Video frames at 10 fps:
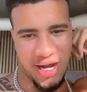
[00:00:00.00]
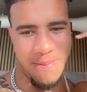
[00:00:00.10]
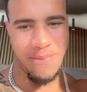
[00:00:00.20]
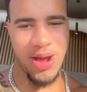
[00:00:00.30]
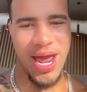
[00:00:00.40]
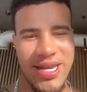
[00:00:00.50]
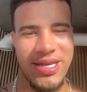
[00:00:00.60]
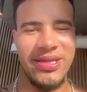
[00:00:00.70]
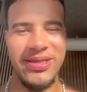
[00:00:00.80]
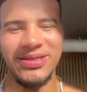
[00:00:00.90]
Come on.
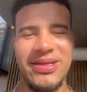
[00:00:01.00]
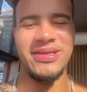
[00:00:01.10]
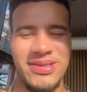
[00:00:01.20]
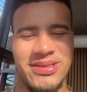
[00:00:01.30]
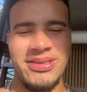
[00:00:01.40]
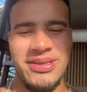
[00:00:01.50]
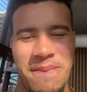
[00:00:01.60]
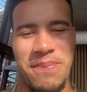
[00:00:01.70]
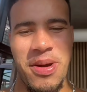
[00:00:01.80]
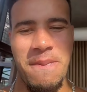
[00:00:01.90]

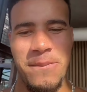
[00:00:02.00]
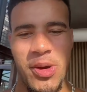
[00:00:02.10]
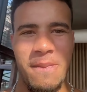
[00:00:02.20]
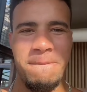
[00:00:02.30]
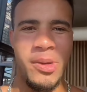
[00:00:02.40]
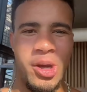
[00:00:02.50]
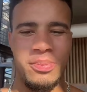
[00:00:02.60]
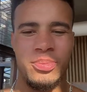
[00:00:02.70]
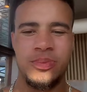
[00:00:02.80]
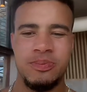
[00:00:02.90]
Boom, boom,
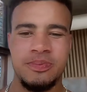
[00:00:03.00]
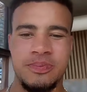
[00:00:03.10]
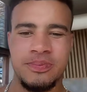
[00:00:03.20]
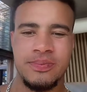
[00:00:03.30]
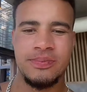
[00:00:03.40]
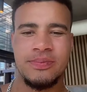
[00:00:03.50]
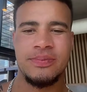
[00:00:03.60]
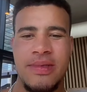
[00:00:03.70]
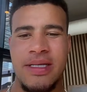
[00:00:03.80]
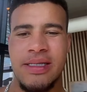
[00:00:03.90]
boom.
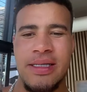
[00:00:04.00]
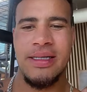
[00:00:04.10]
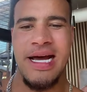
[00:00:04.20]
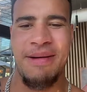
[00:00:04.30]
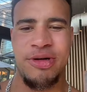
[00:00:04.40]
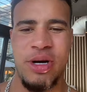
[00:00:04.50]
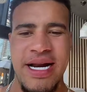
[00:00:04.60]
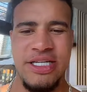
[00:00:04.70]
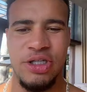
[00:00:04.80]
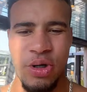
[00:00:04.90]
How much do
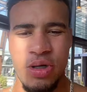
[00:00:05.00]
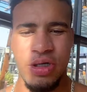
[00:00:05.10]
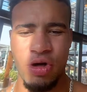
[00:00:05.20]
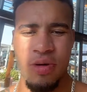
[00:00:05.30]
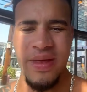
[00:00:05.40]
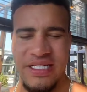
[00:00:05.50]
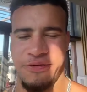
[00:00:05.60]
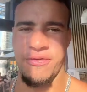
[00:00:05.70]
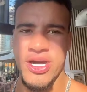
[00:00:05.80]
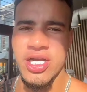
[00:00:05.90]
I need to join your group? There's
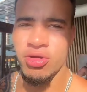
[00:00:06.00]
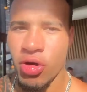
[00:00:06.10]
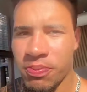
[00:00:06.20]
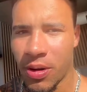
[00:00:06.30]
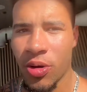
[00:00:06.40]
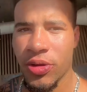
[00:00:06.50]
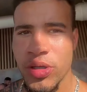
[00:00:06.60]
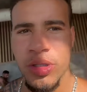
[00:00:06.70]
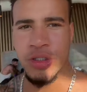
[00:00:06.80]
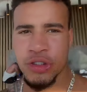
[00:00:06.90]
a free group, bro,
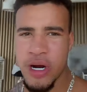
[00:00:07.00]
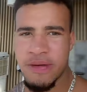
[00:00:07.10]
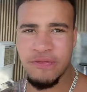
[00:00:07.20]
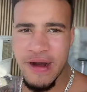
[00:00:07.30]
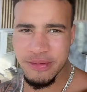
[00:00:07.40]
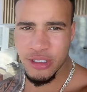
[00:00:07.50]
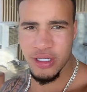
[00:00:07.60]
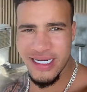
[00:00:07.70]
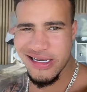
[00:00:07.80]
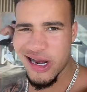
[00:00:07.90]
that you can join for
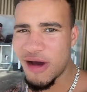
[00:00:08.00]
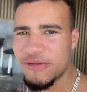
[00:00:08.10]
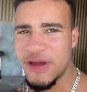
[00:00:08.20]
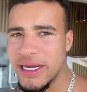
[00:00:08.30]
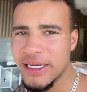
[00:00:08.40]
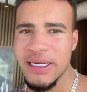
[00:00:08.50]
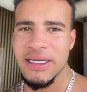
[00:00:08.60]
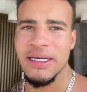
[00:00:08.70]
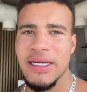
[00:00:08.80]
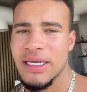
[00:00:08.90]
absolutely nothing.
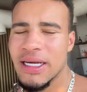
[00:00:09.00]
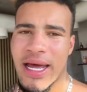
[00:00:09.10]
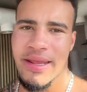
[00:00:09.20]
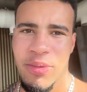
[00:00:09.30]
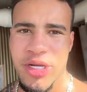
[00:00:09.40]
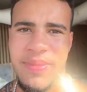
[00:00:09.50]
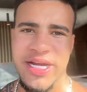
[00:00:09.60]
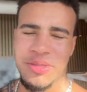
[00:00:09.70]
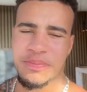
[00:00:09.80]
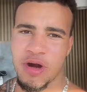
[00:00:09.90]
And then when you
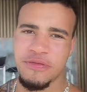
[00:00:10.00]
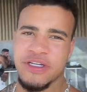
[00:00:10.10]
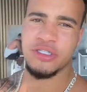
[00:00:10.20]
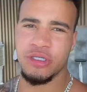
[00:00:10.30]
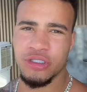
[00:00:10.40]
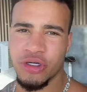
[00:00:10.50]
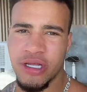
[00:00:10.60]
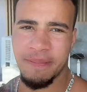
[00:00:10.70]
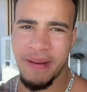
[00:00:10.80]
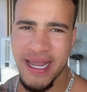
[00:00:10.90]
make some profits, you can
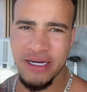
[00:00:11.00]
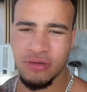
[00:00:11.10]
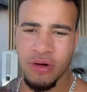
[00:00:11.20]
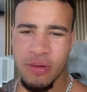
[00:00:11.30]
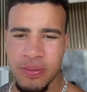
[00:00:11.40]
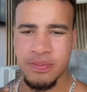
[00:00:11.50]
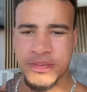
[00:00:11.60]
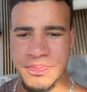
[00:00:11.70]
join the paid group.